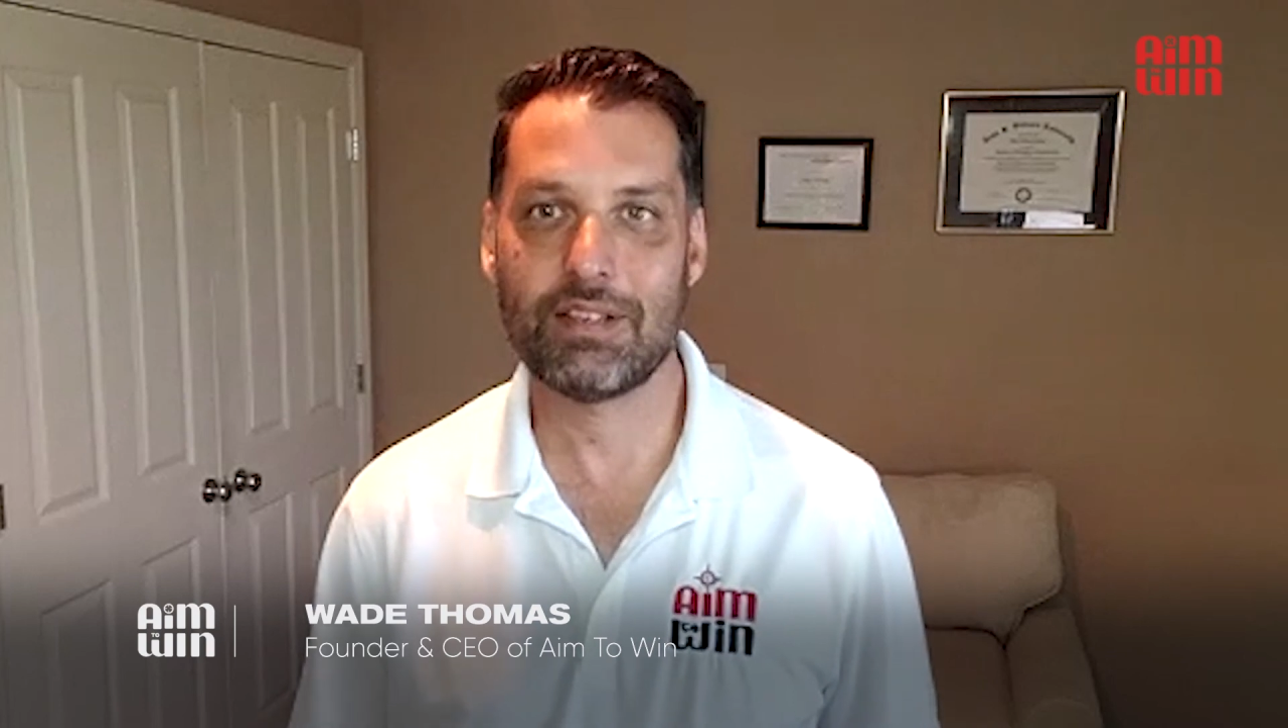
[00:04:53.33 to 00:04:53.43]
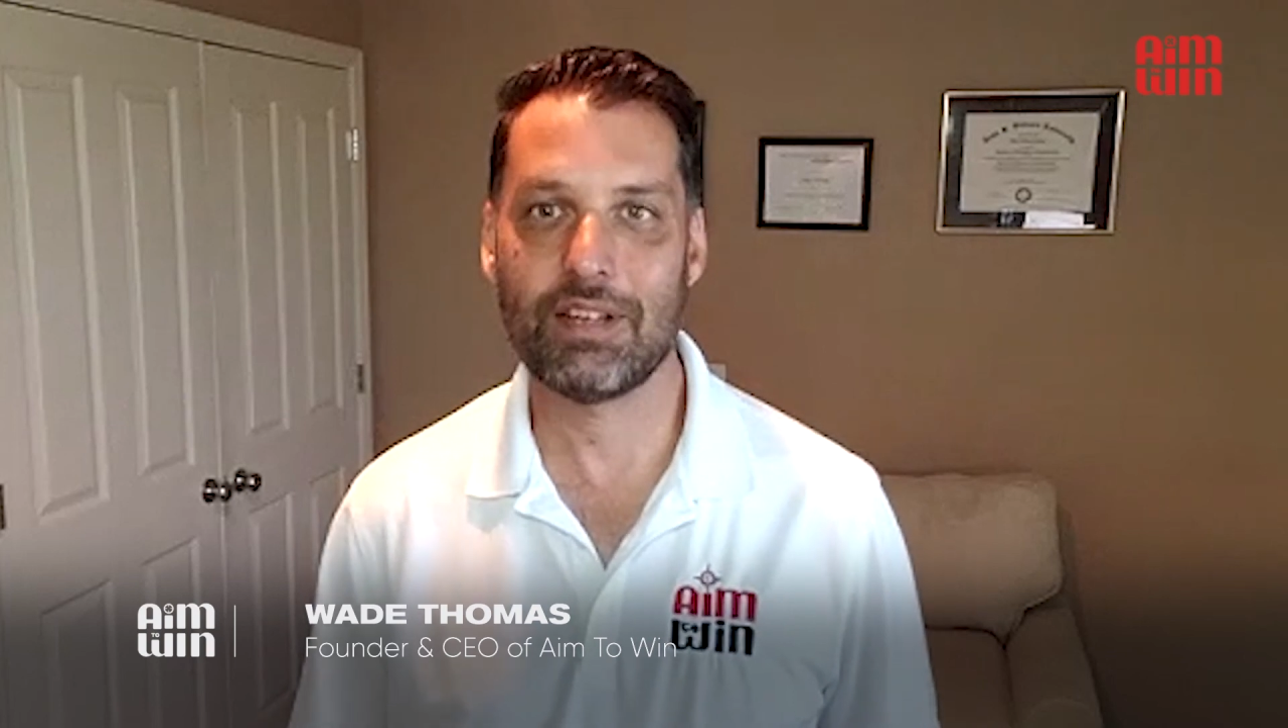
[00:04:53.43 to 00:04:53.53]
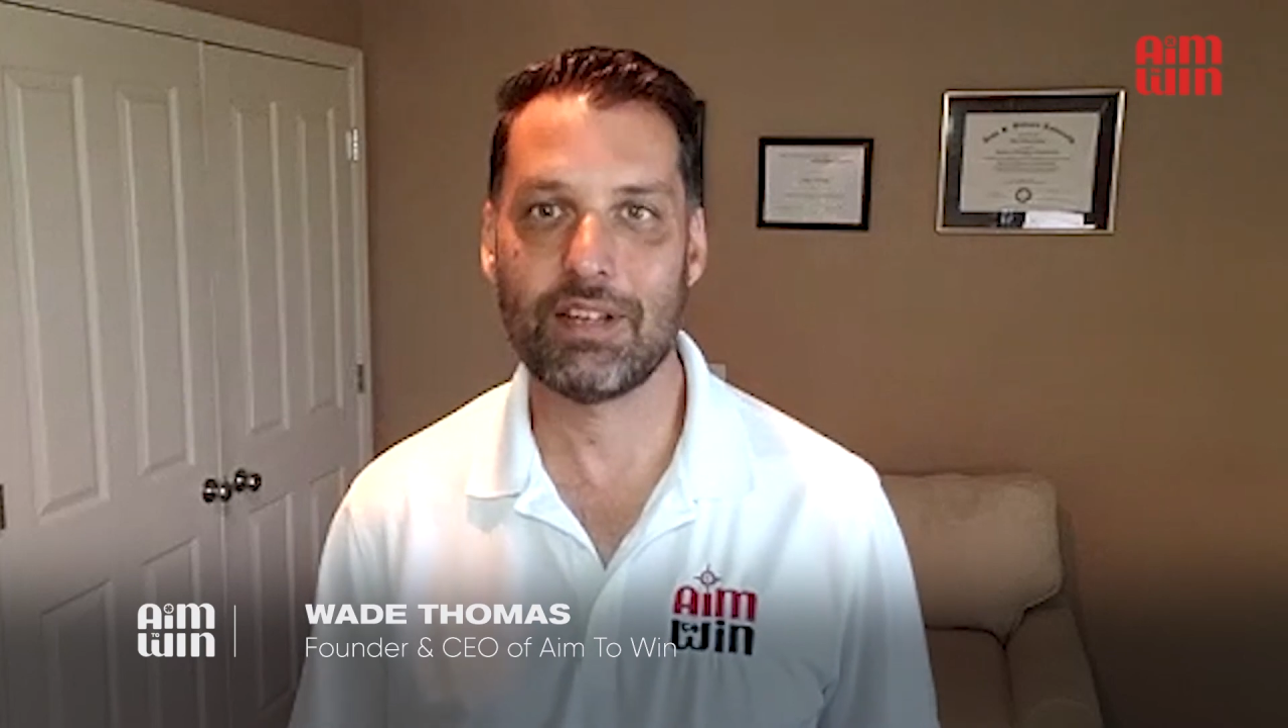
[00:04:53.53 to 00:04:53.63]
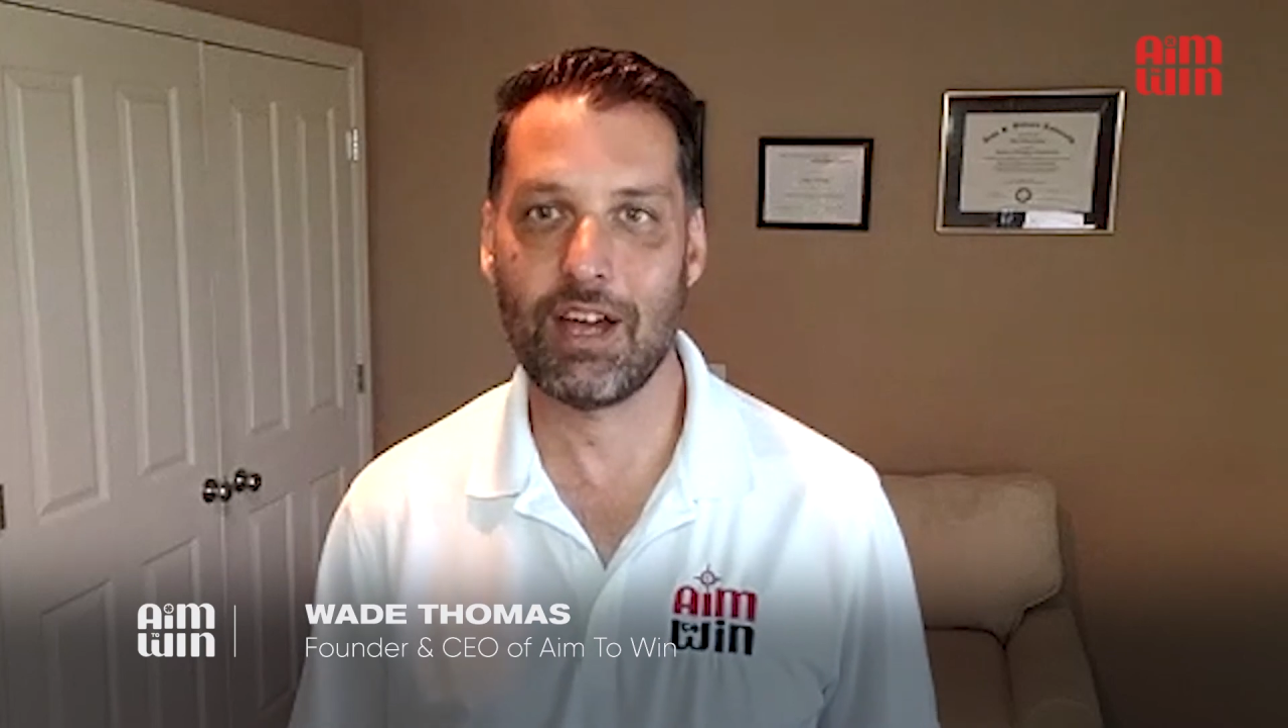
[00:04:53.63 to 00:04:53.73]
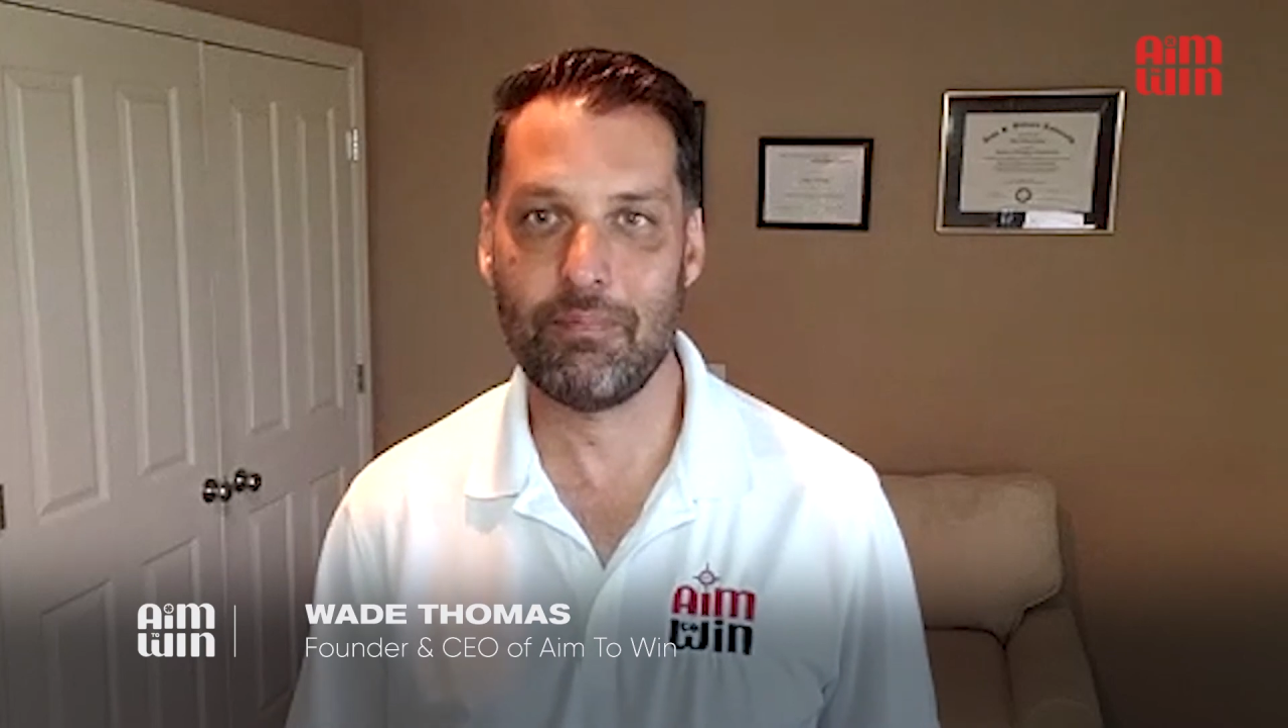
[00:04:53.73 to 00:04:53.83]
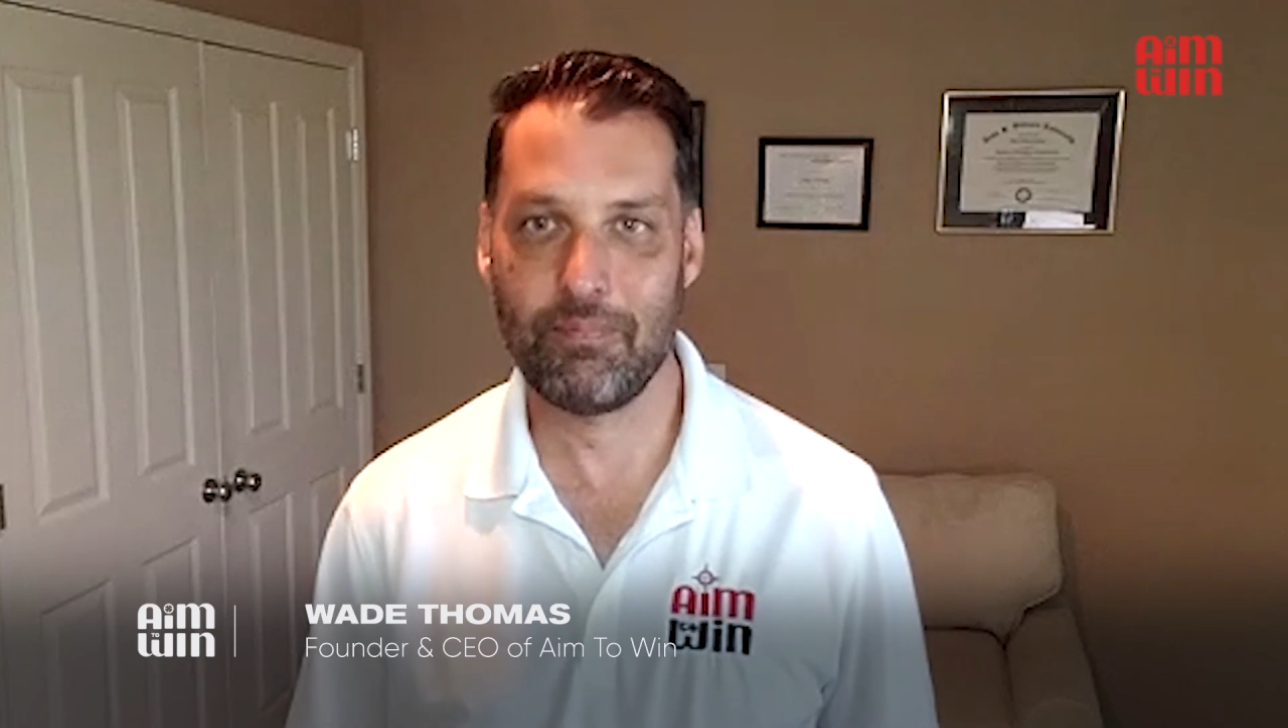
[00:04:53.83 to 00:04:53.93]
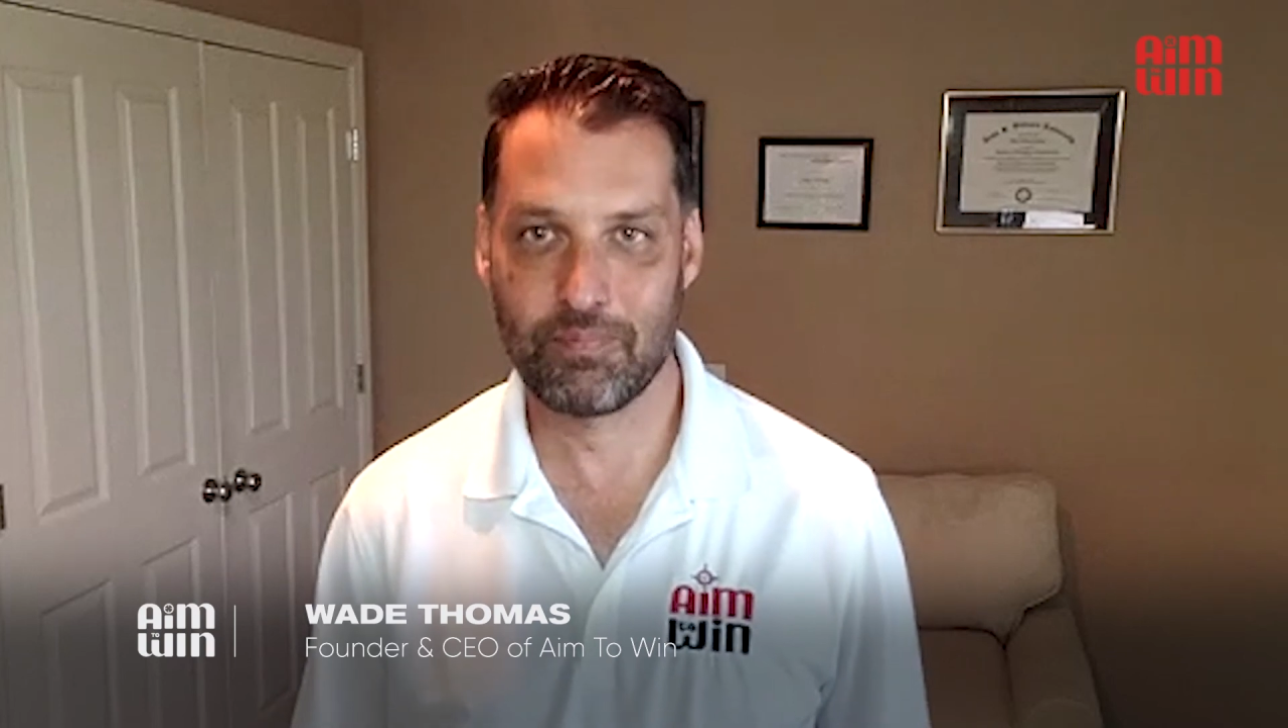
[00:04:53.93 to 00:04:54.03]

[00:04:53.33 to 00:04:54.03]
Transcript: time,